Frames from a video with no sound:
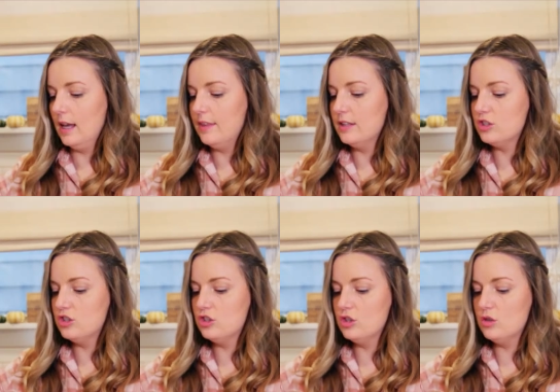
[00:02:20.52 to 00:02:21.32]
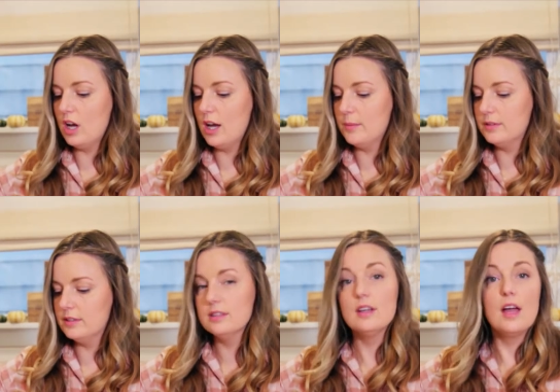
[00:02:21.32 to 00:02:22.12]
And then just 2
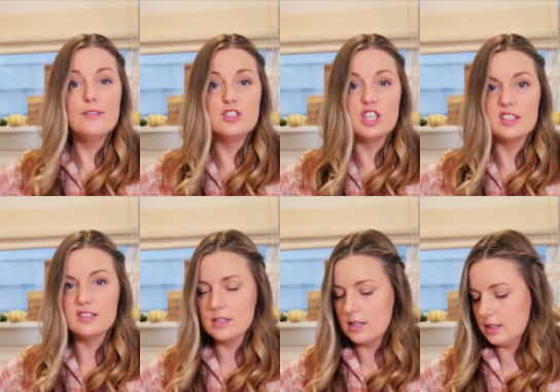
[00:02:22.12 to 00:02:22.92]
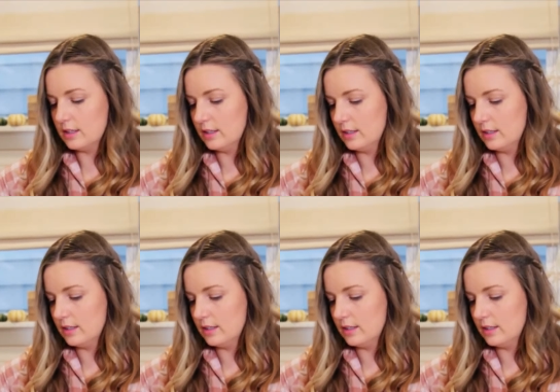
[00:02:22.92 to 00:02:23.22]
cups of chicken stock.